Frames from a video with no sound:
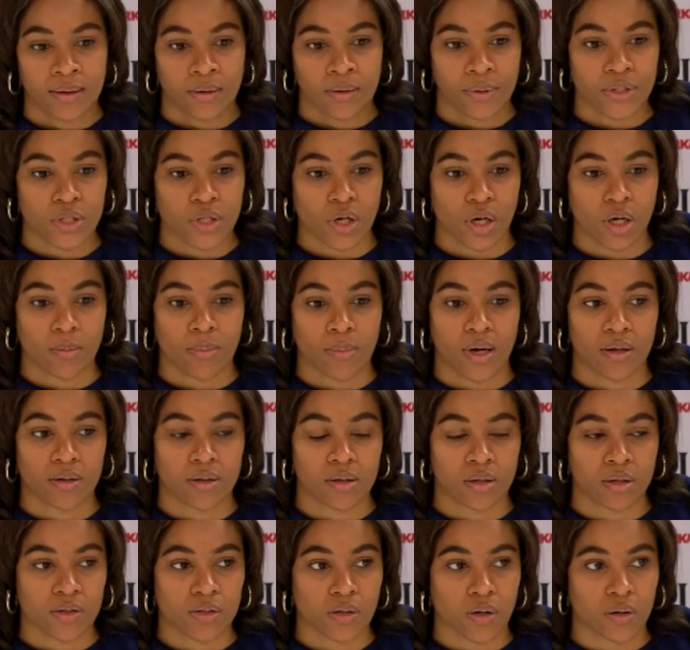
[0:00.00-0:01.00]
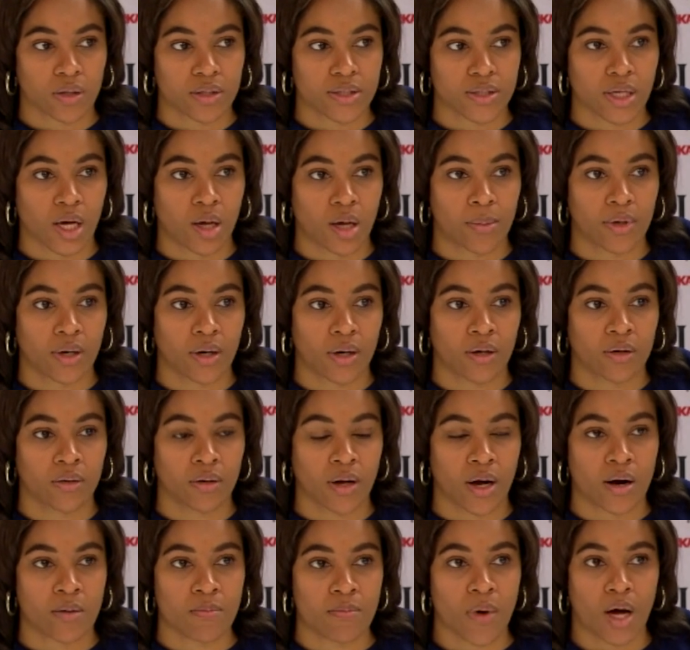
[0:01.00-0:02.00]
we talk about things all the time, and
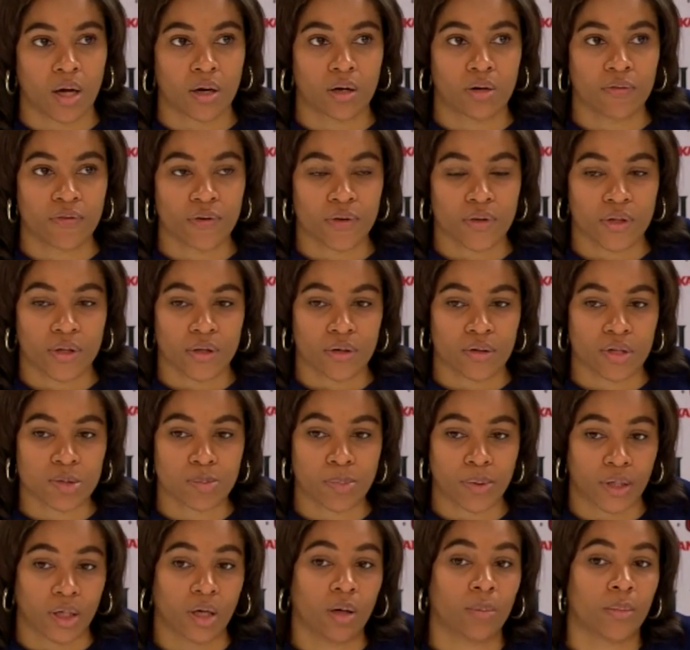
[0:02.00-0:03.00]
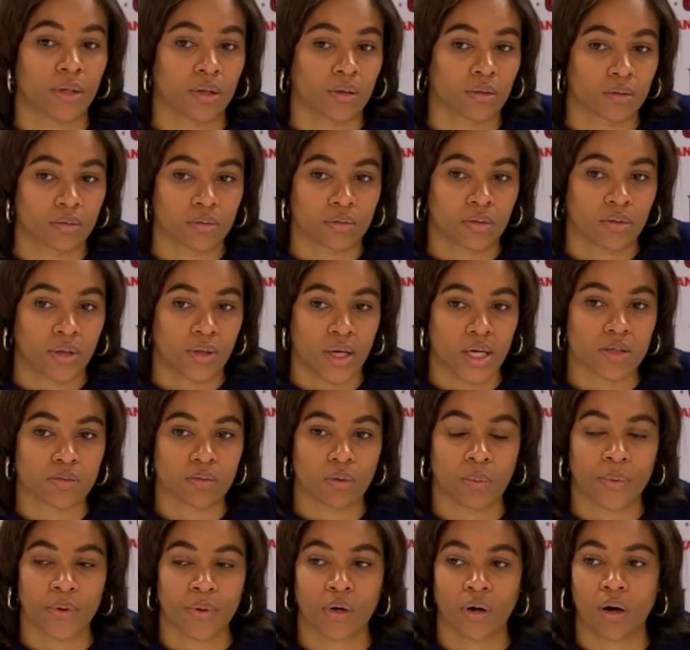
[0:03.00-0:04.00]
our motto for the year is becoming, and that's
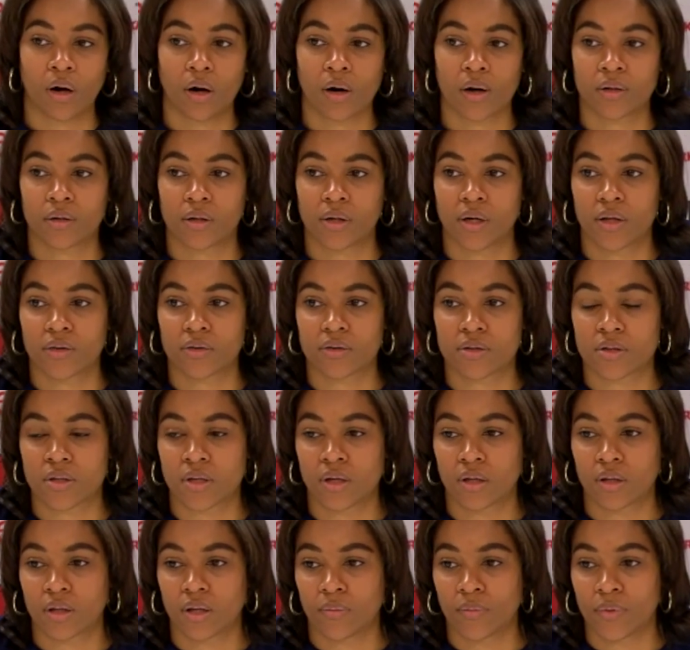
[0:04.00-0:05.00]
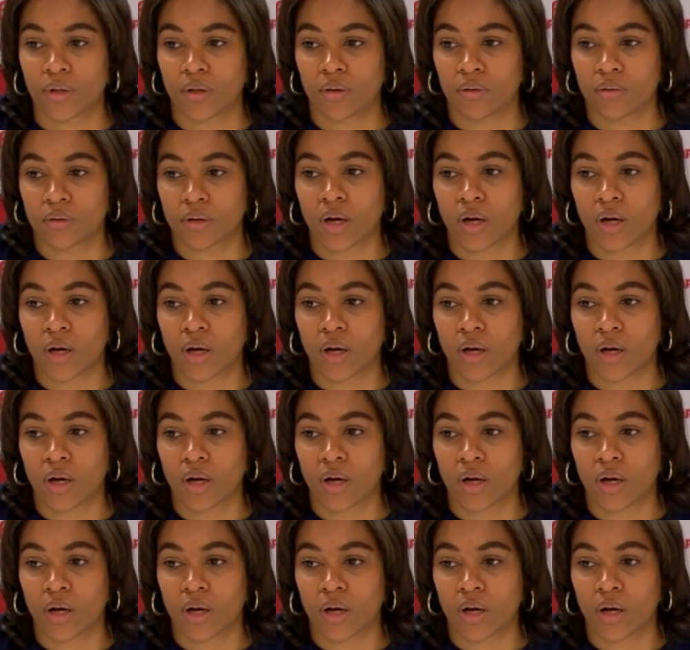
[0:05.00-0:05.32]
what we are. And the other thing that we